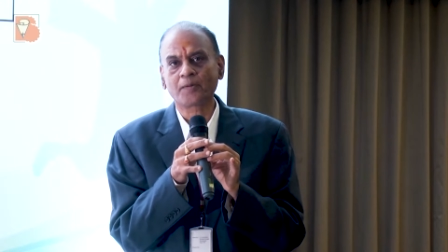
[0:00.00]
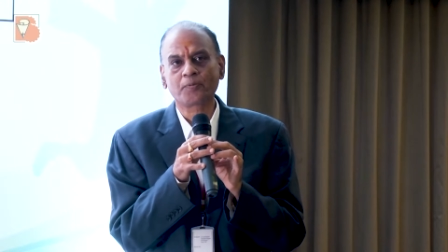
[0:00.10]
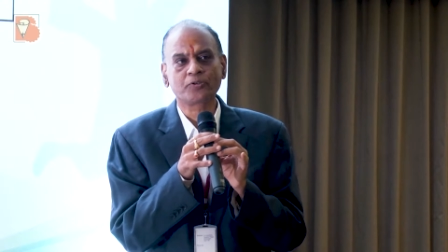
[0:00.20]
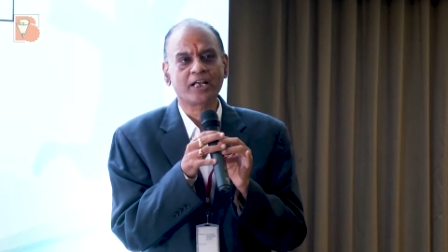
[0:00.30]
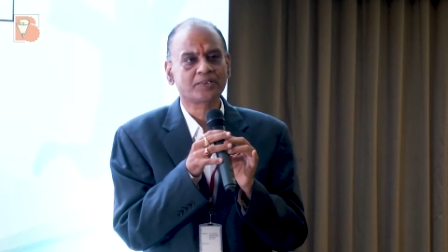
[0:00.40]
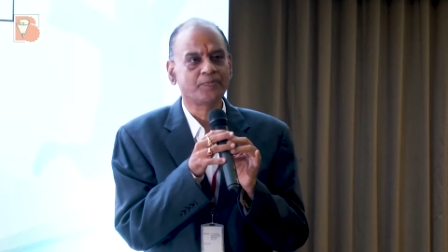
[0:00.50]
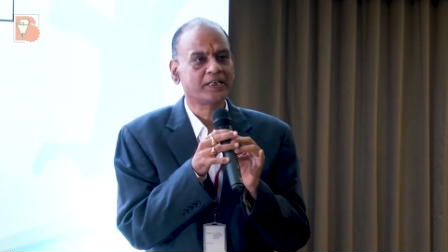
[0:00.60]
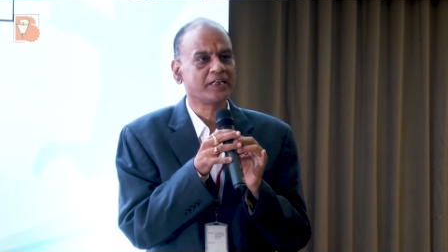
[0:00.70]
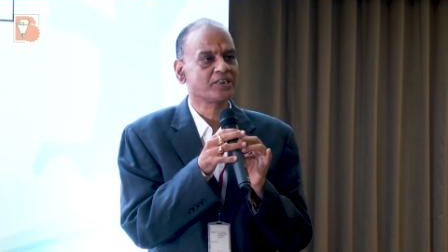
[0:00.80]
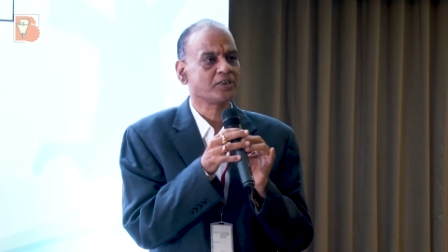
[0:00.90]
up to the
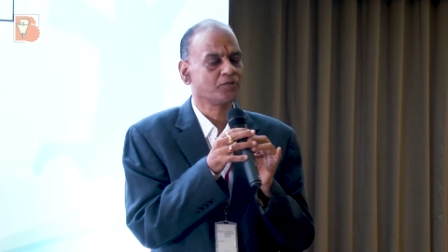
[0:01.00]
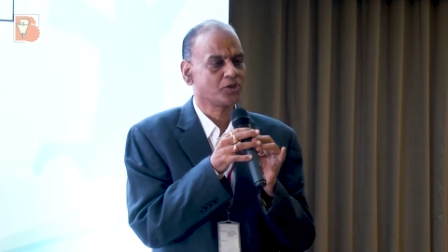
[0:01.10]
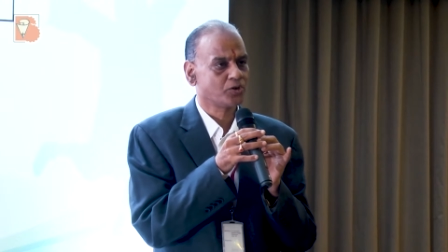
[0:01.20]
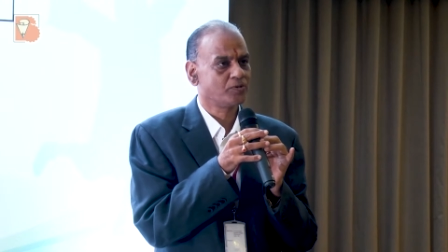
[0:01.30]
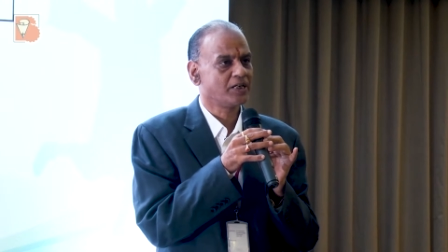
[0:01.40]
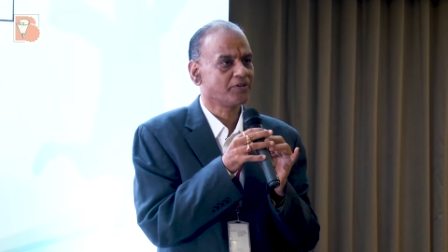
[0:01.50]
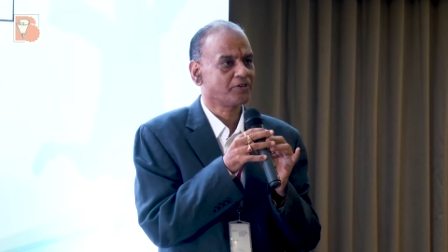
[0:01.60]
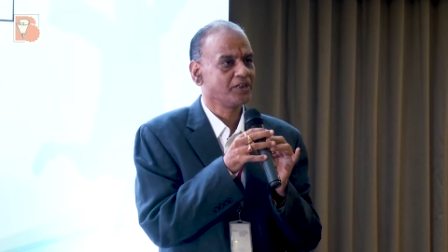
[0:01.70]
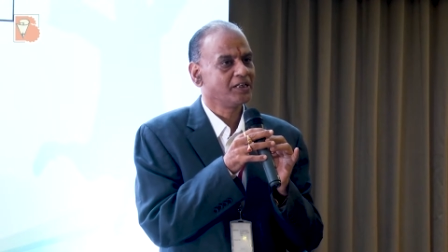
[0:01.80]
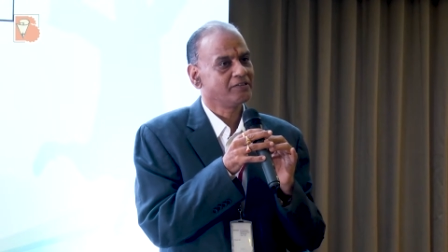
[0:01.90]
expectation of the students,
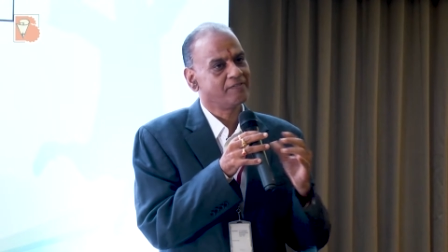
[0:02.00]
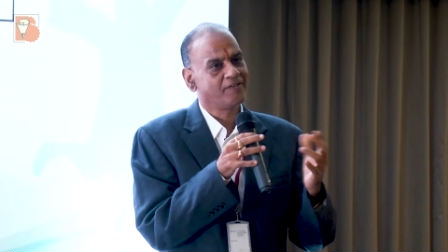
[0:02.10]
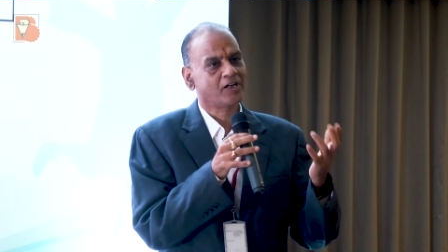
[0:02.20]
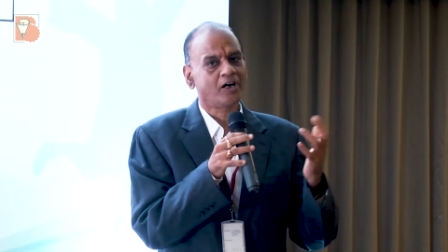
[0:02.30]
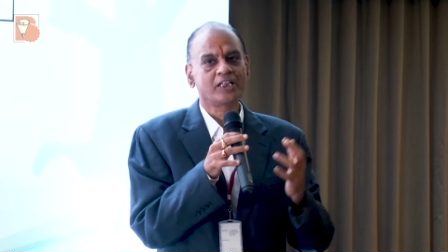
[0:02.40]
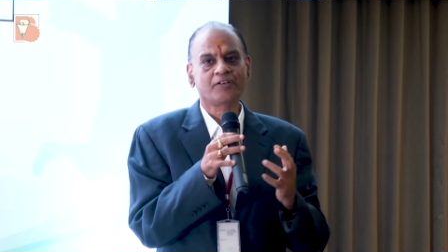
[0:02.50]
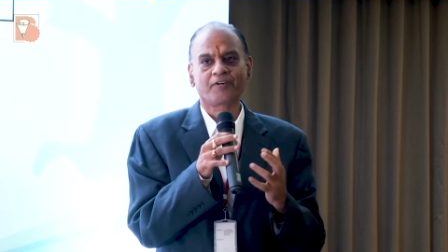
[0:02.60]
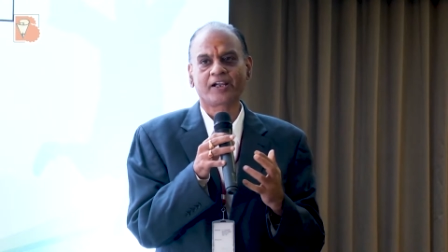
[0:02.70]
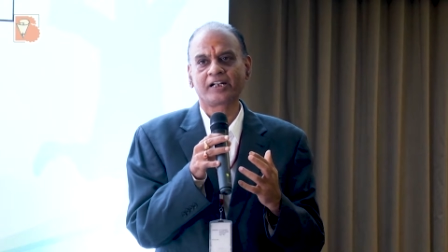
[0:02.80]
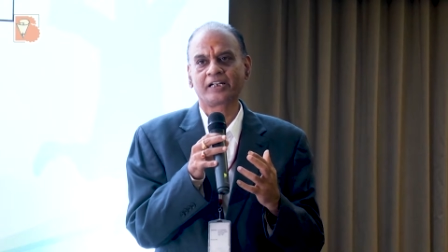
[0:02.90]
then we call the
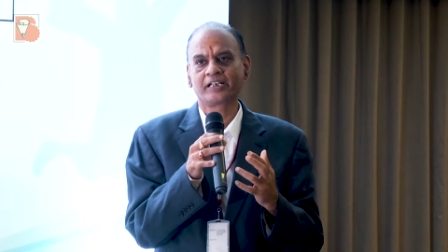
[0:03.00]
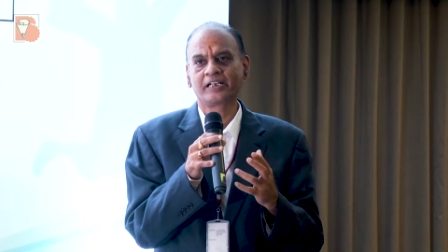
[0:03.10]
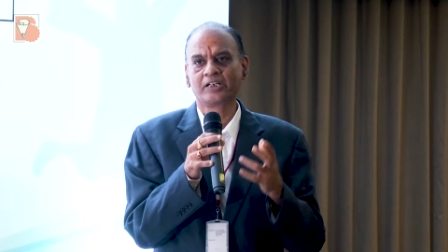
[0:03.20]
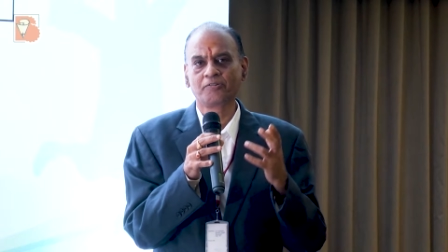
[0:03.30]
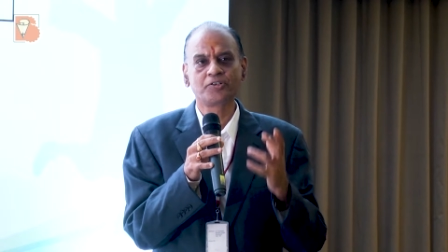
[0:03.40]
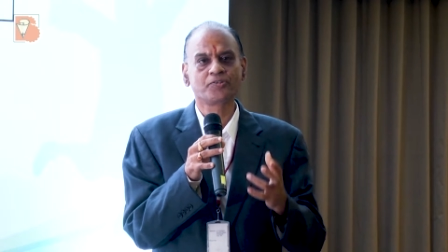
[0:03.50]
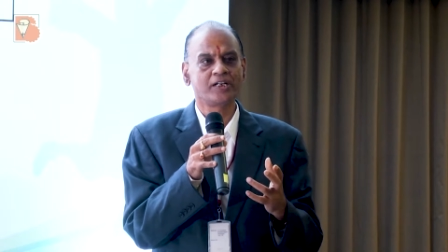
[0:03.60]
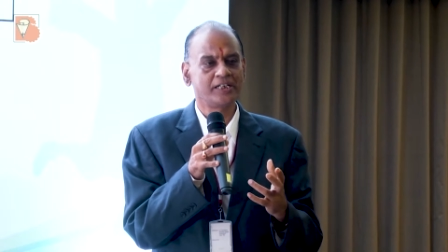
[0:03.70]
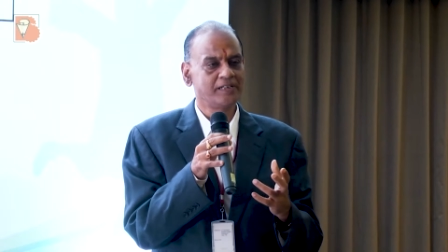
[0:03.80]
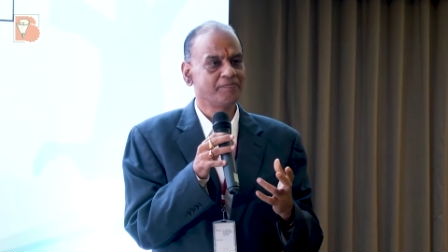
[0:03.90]
faculty
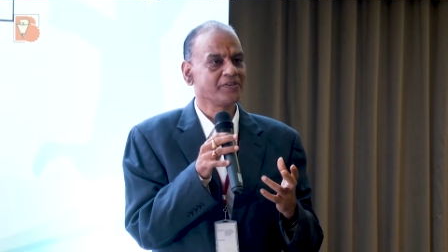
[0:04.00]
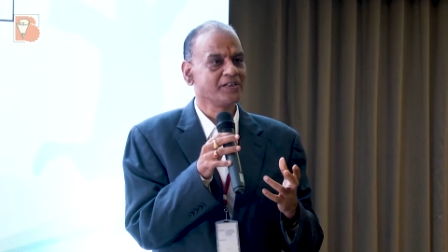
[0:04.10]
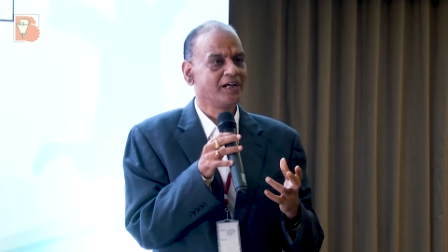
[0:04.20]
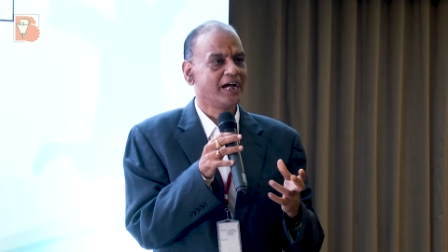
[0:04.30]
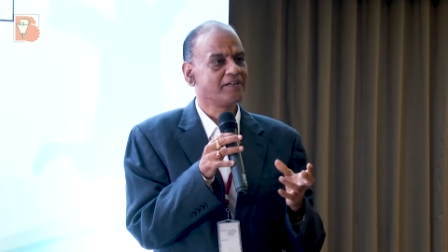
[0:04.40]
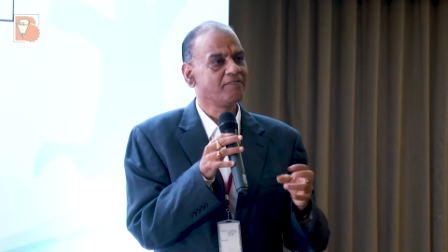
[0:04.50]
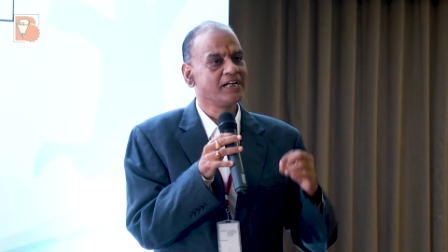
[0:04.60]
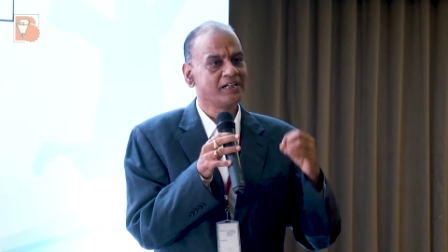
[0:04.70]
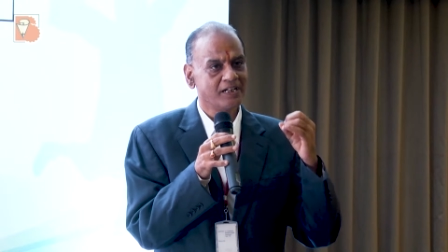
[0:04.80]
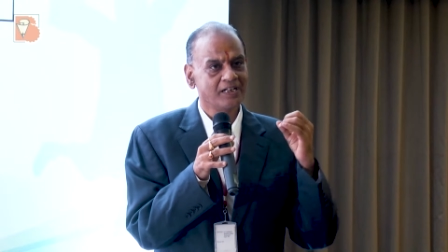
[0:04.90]
individually and
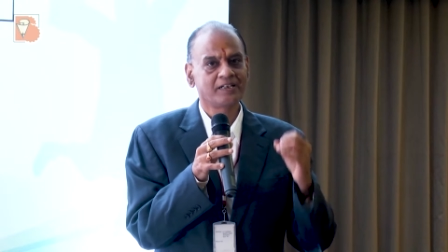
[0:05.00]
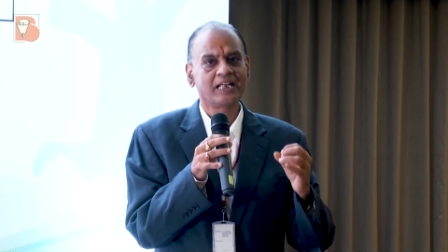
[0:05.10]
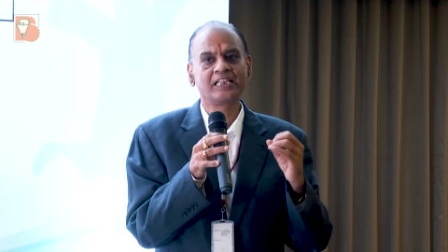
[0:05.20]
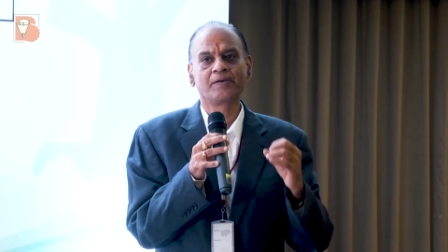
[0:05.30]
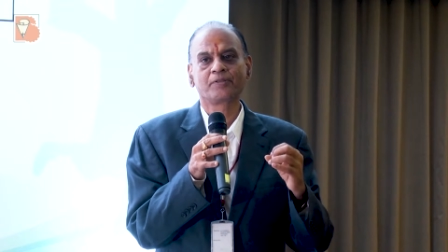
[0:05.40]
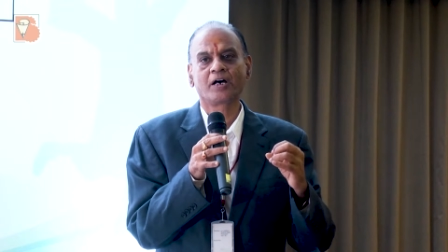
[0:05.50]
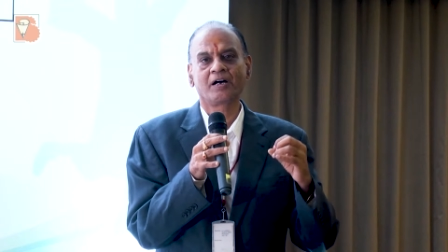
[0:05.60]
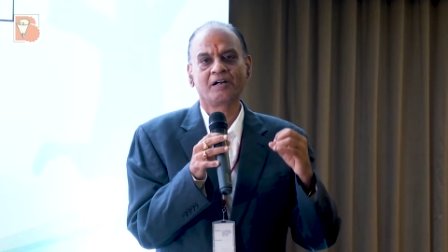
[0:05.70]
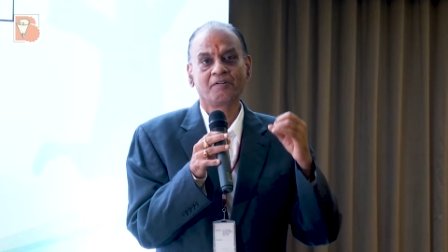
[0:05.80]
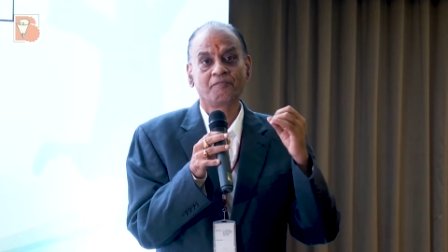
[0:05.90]
we tell them
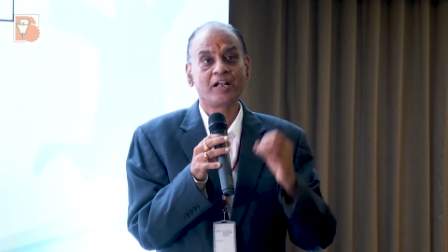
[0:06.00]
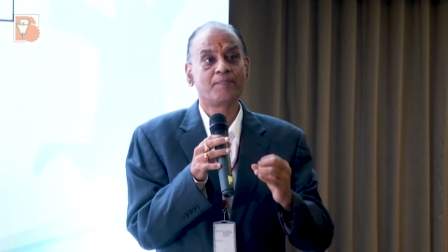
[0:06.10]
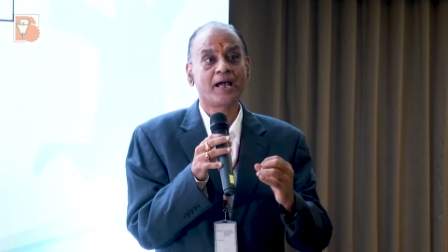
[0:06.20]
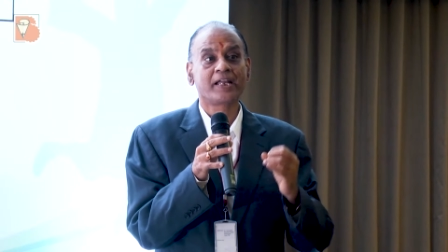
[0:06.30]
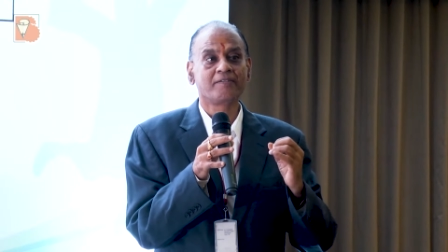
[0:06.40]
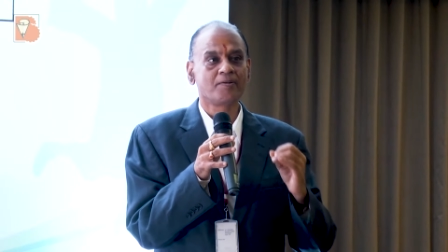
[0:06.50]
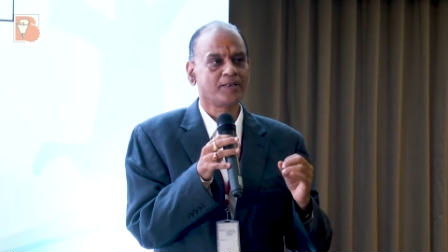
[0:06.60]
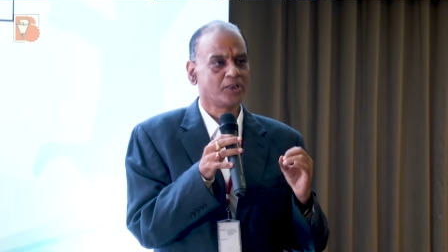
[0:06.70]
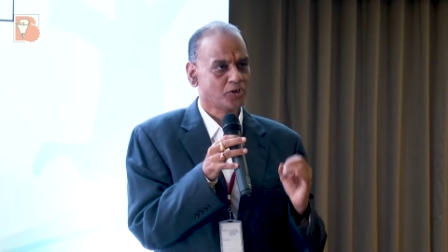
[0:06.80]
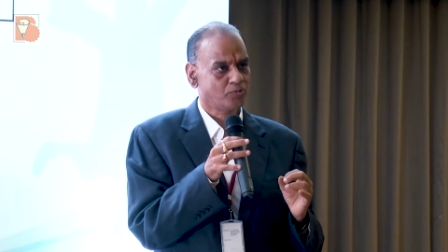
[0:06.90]
the feedback given by
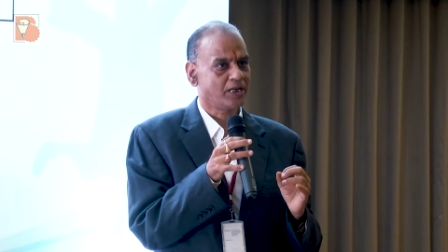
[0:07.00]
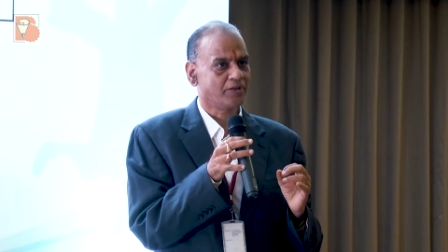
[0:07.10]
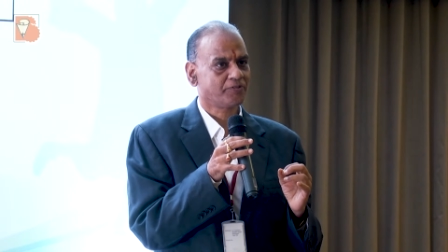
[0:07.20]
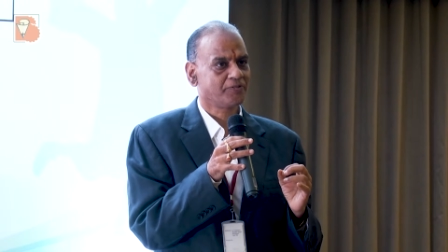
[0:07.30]
the students.